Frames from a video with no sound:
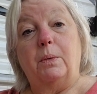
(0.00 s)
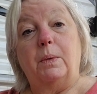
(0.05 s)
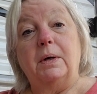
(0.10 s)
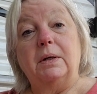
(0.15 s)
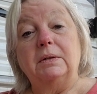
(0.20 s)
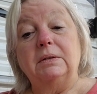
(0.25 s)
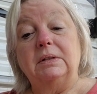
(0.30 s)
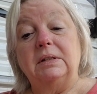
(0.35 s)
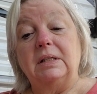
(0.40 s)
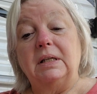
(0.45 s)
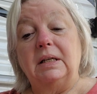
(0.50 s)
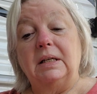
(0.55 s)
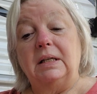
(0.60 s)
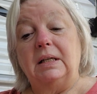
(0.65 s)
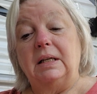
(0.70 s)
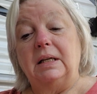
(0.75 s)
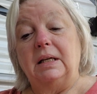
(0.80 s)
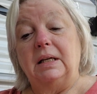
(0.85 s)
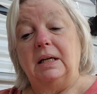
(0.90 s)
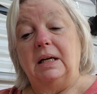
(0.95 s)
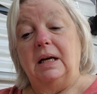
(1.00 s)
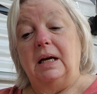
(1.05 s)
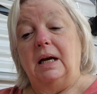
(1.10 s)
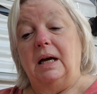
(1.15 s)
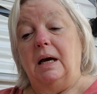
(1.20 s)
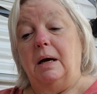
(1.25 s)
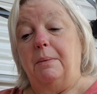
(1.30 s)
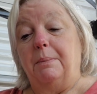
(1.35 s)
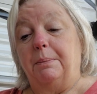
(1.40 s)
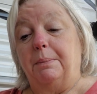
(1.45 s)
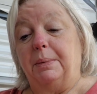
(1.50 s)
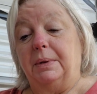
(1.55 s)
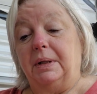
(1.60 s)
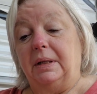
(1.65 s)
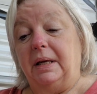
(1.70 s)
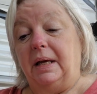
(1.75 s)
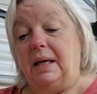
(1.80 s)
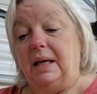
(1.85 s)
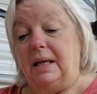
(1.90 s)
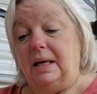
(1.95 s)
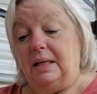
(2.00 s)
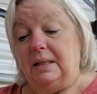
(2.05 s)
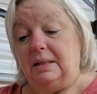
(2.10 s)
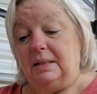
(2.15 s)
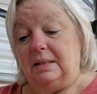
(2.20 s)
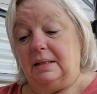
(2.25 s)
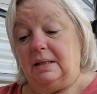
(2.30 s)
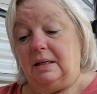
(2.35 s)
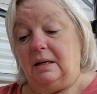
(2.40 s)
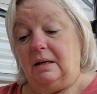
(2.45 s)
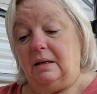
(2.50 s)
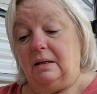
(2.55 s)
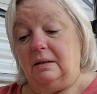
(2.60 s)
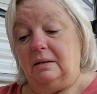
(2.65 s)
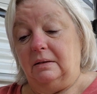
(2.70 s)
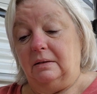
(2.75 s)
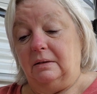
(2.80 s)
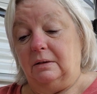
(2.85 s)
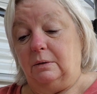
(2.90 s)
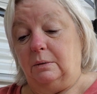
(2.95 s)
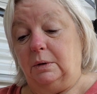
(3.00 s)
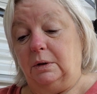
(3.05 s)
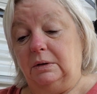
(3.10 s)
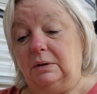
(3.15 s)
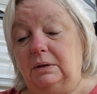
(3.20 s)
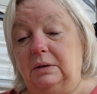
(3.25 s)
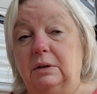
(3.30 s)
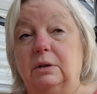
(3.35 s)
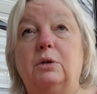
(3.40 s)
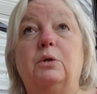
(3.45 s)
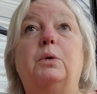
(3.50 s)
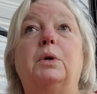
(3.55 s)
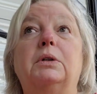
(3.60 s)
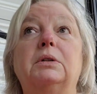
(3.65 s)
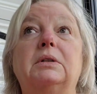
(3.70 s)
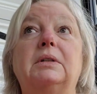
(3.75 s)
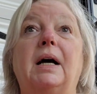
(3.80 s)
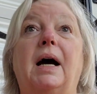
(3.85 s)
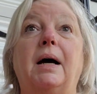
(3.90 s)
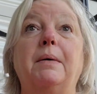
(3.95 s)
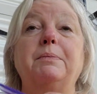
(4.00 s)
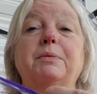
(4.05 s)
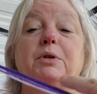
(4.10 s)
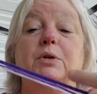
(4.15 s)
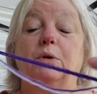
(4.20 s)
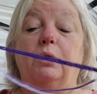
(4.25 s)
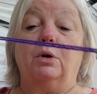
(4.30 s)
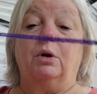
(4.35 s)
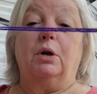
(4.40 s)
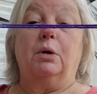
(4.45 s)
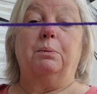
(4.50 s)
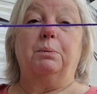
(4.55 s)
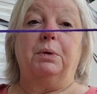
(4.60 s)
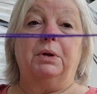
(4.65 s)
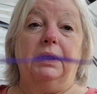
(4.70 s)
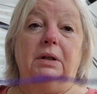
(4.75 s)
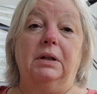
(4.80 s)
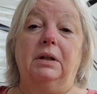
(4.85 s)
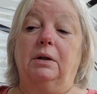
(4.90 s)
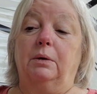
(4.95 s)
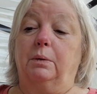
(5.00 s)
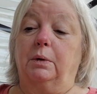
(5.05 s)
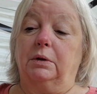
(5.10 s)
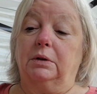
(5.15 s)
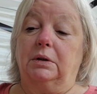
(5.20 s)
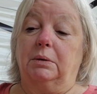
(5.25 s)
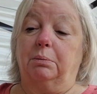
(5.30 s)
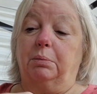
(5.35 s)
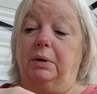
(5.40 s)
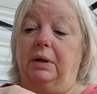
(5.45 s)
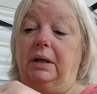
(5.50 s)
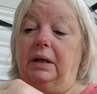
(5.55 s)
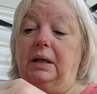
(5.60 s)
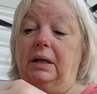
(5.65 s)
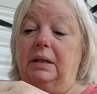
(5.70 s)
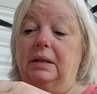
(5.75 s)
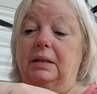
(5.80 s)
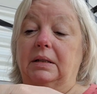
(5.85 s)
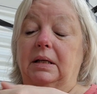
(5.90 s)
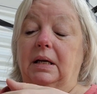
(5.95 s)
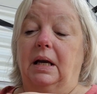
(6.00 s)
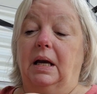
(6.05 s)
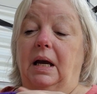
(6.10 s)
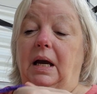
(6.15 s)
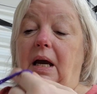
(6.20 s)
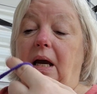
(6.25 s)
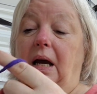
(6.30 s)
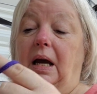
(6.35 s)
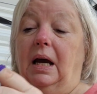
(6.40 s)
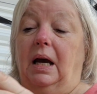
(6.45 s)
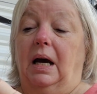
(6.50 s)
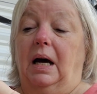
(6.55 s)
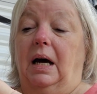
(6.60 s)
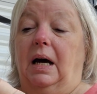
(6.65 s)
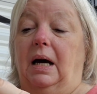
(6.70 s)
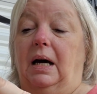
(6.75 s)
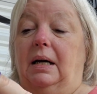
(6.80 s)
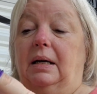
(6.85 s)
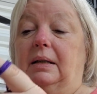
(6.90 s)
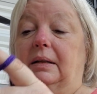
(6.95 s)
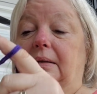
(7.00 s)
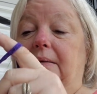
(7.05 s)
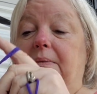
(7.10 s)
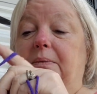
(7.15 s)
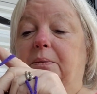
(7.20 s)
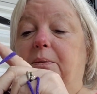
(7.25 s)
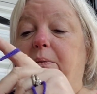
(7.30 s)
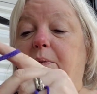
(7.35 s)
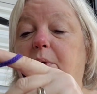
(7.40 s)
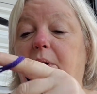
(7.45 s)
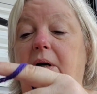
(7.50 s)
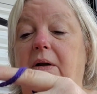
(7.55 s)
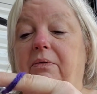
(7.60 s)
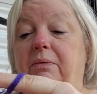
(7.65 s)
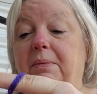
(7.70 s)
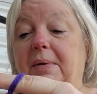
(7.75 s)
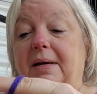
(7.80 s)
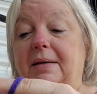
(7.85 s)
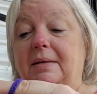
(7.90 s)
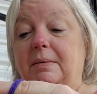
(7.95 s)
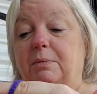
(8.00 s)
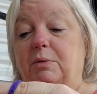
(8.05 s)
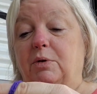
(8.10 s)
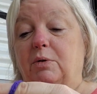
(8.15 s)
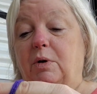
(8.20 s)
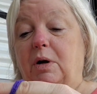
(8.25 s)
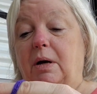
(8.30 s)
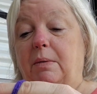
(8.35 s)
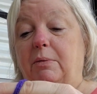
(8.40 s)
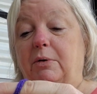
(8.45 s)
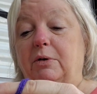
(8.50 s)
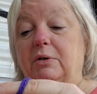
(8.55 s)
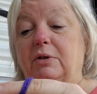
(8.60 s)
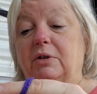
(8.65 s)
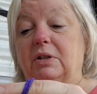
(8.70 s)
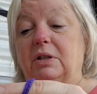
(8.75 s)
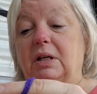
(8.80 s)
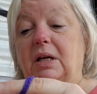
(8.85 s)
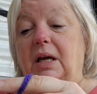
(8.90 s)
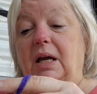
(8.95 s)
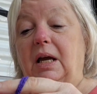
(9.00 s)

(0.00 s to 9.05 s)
quilted blankets, uh, quilt, quilt tops or completely quilted blankets. Um, one of my subscribers